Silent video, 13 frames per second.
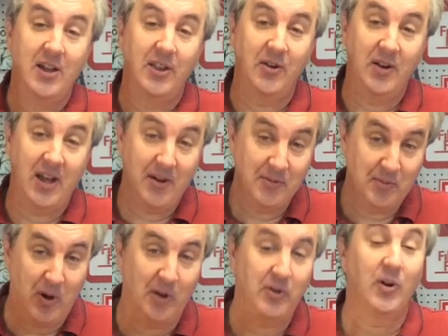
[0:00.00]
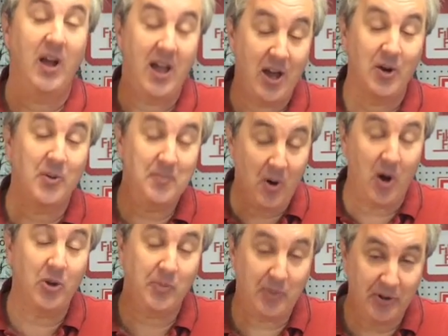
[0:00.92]
their names or entered
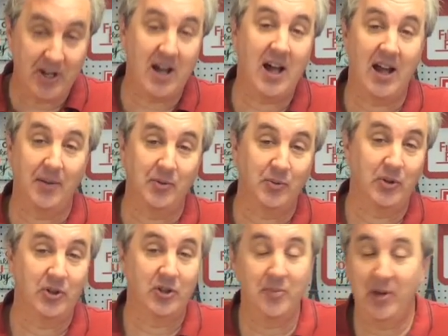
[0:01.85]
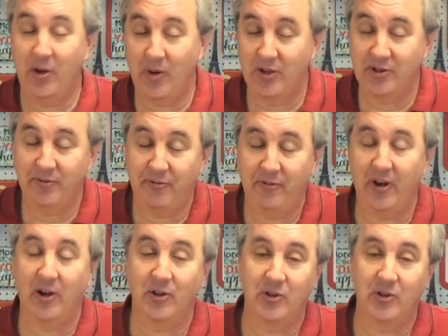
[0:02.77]
multiple times, which to me wasn't fair.